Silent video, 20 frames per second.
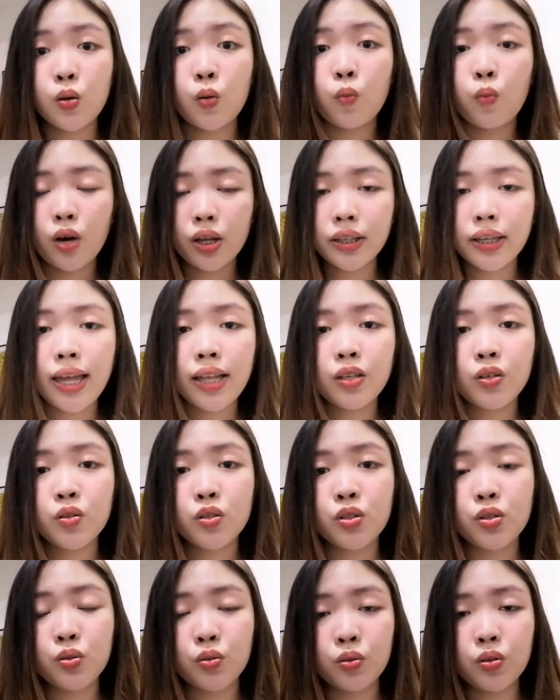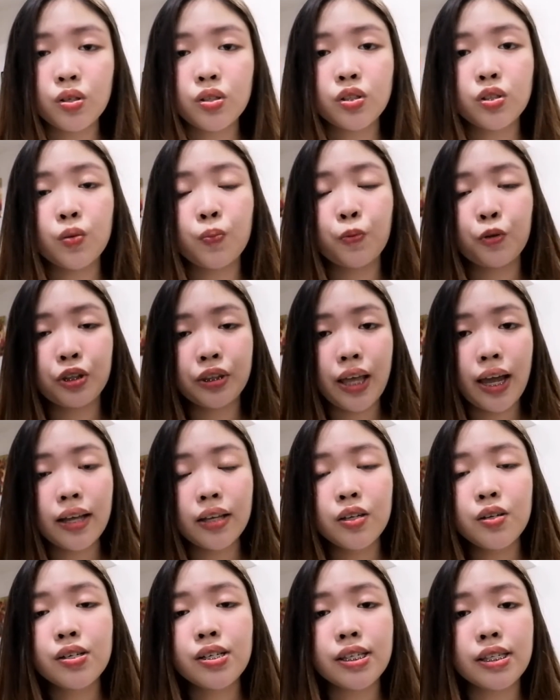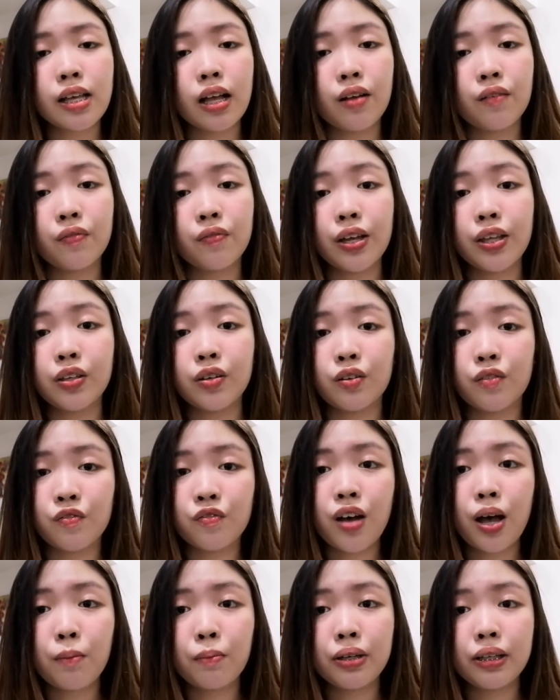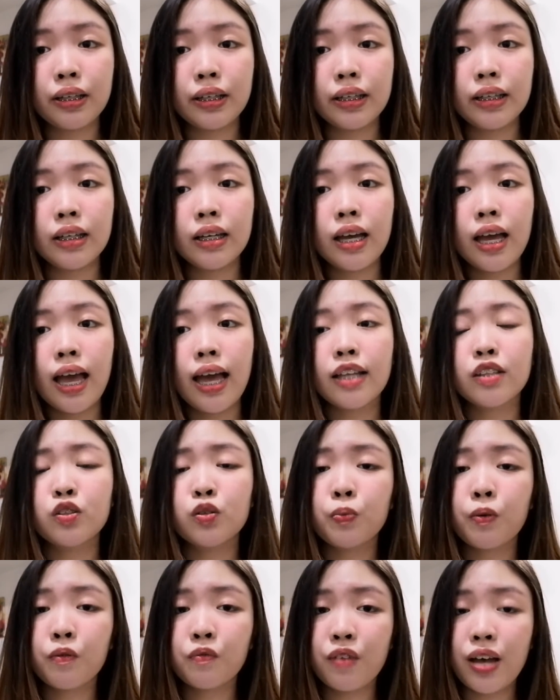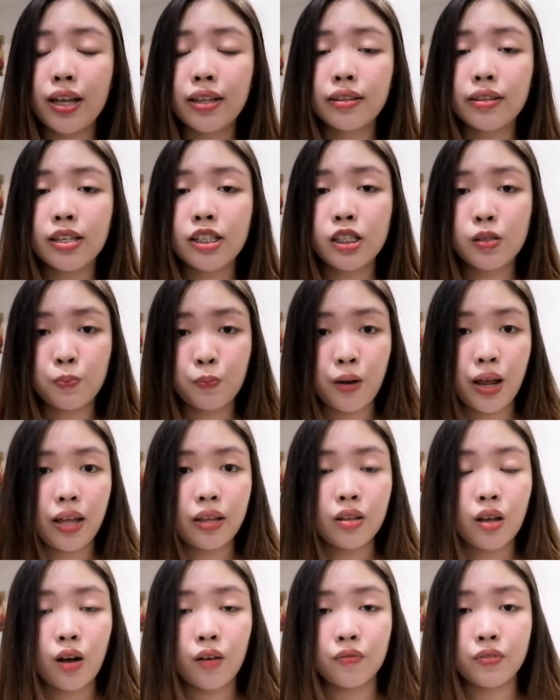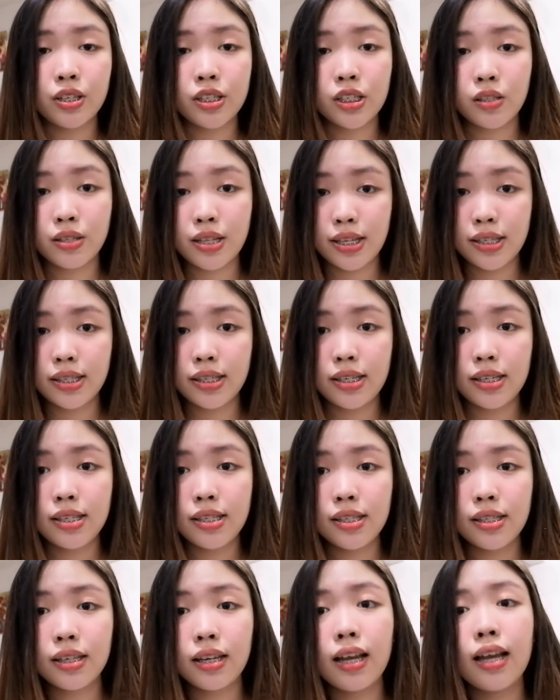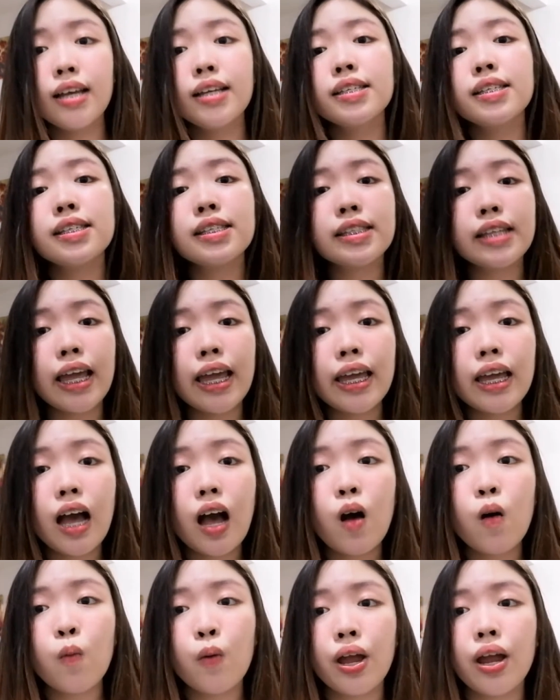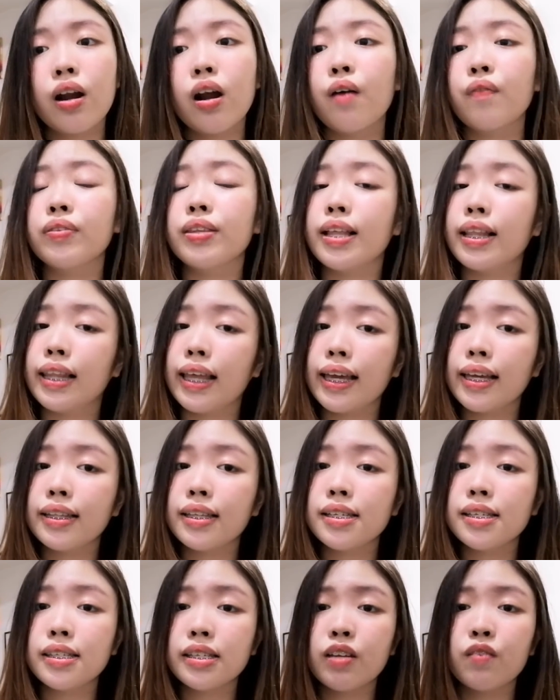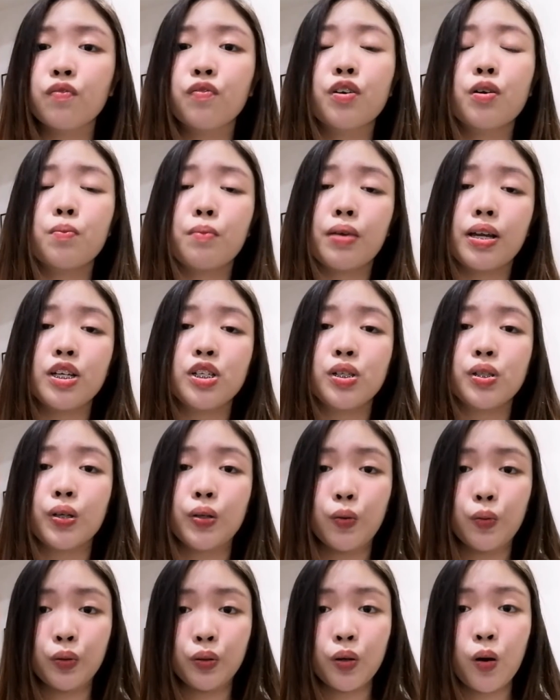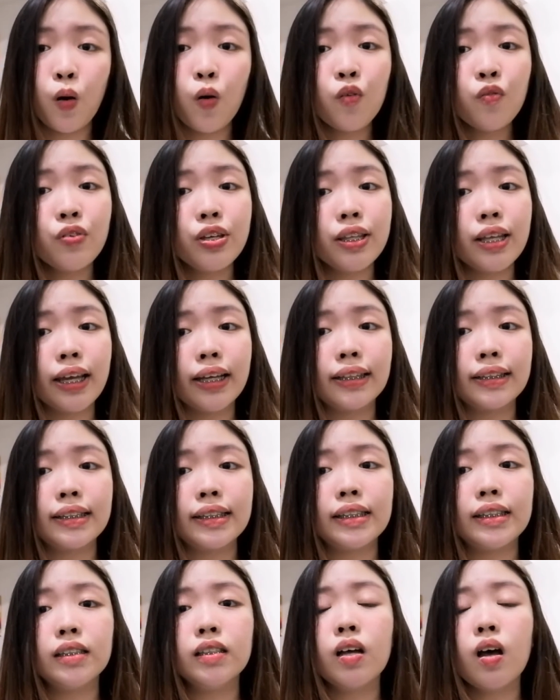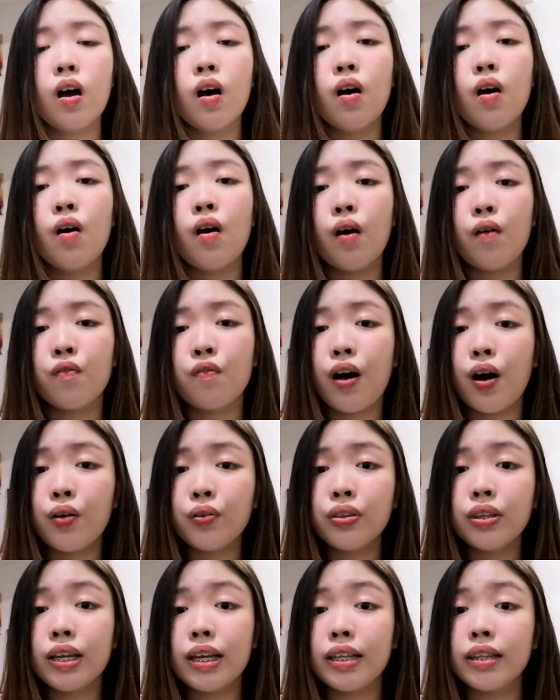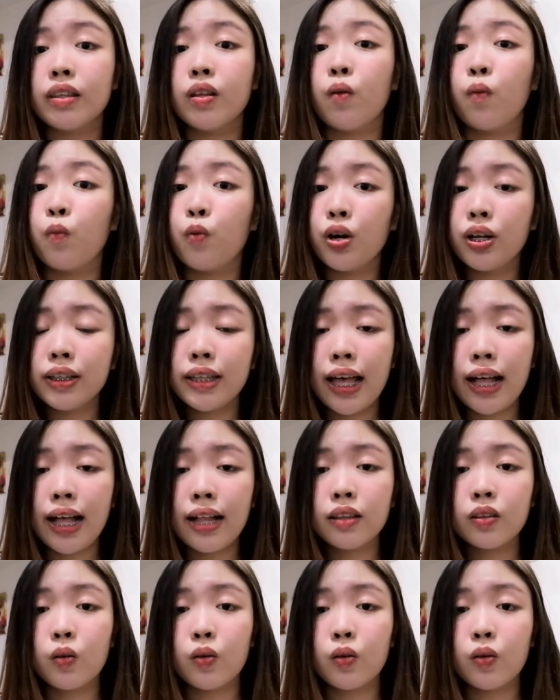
what can you do to protect yourself and your family and to prevent the spread of this disease? Stay aware of the latest information on COVID-19 found in the World Health